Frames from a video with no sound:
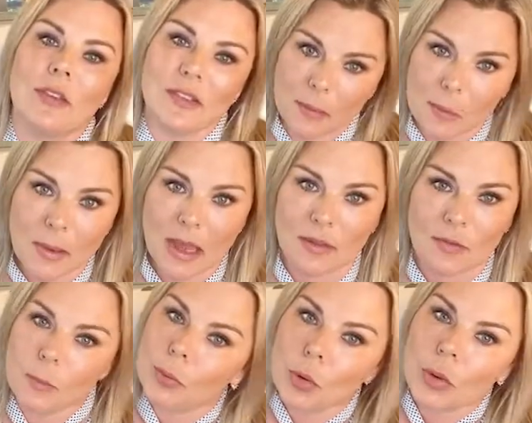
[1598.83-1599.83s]
the same amount of
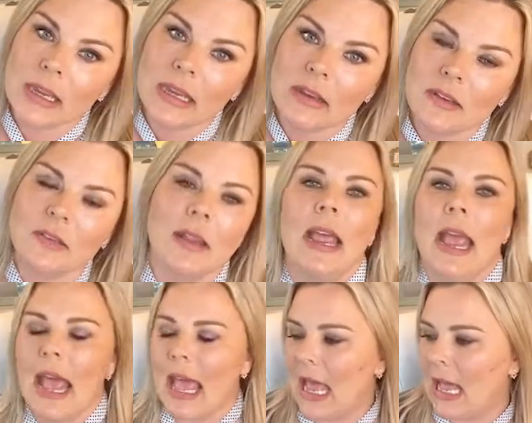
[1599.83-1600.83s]
employees
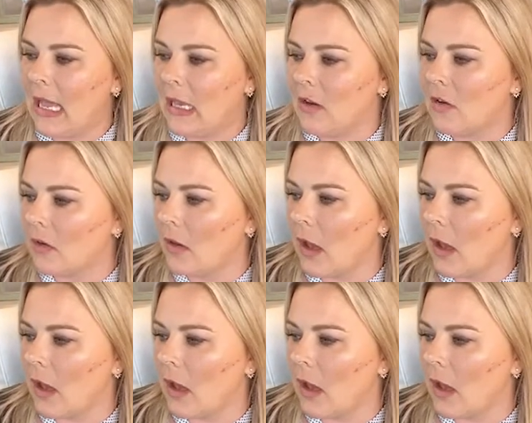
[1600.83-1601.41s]
and